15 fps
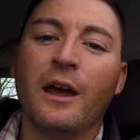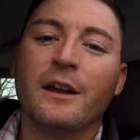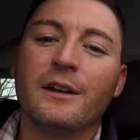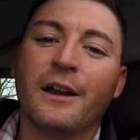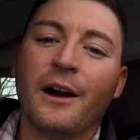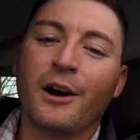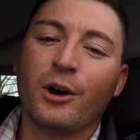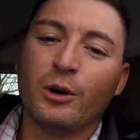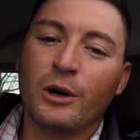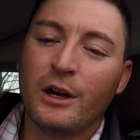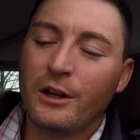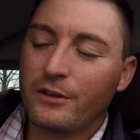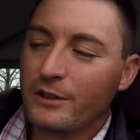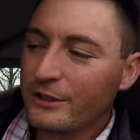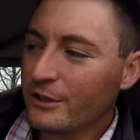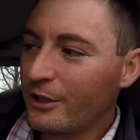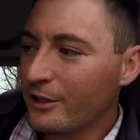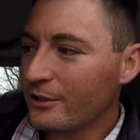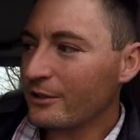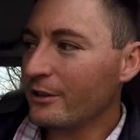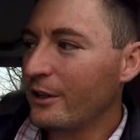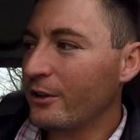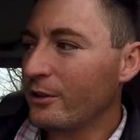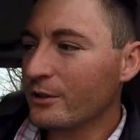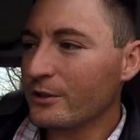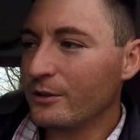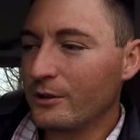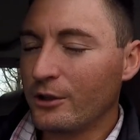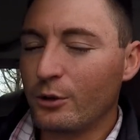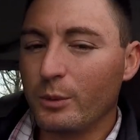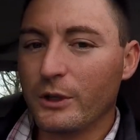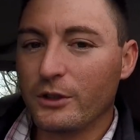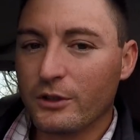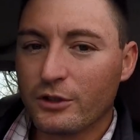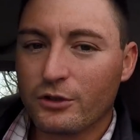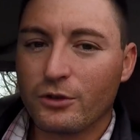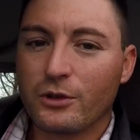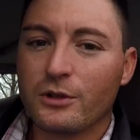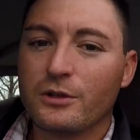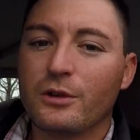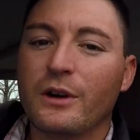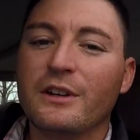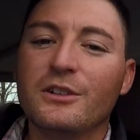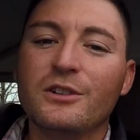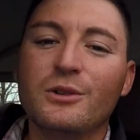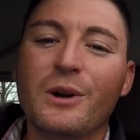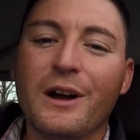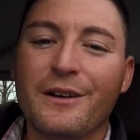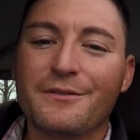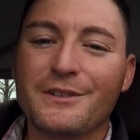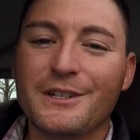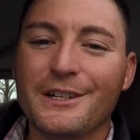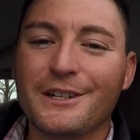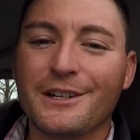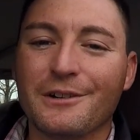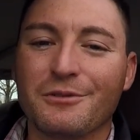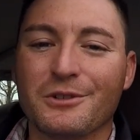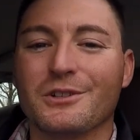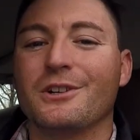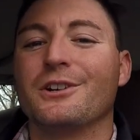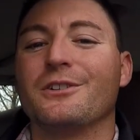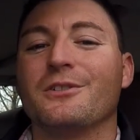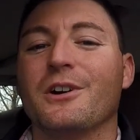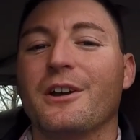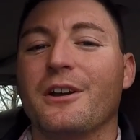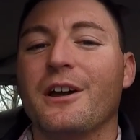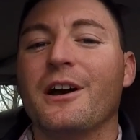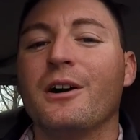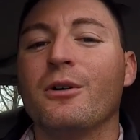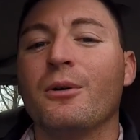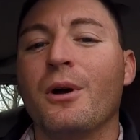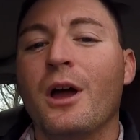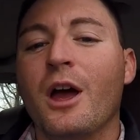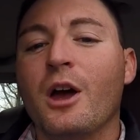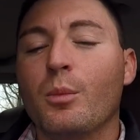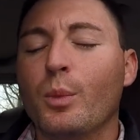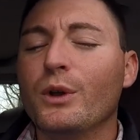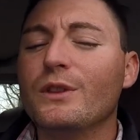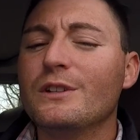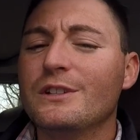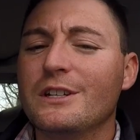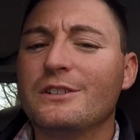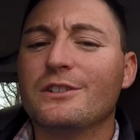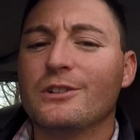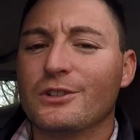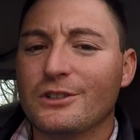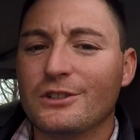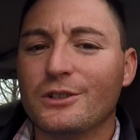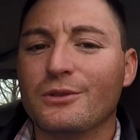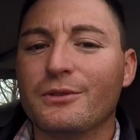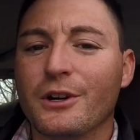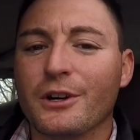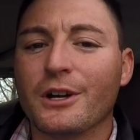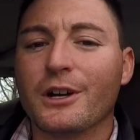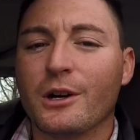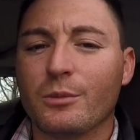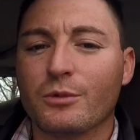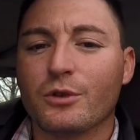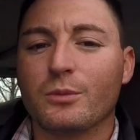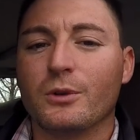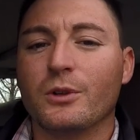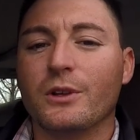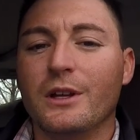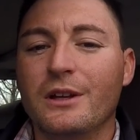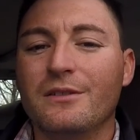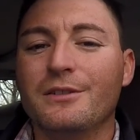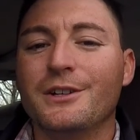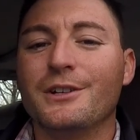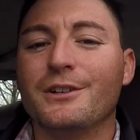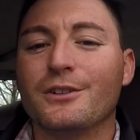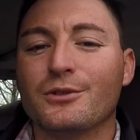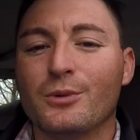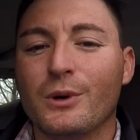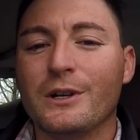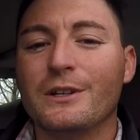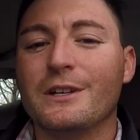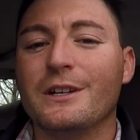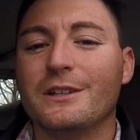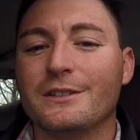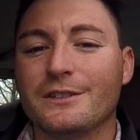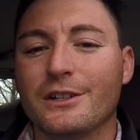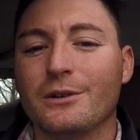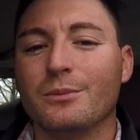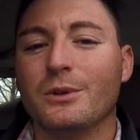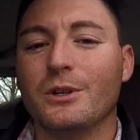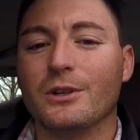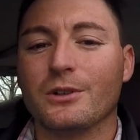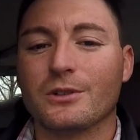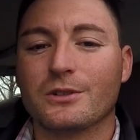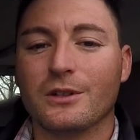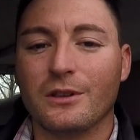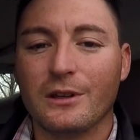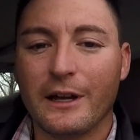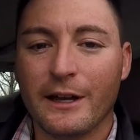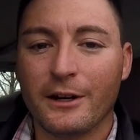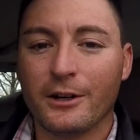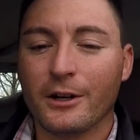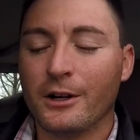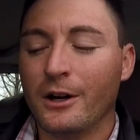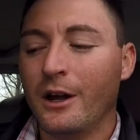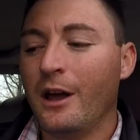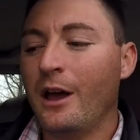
Now, this car's leather is a little bit destroyed, so I do have seat covers on it right now, but the seats are still very comfortable even 20 some years later.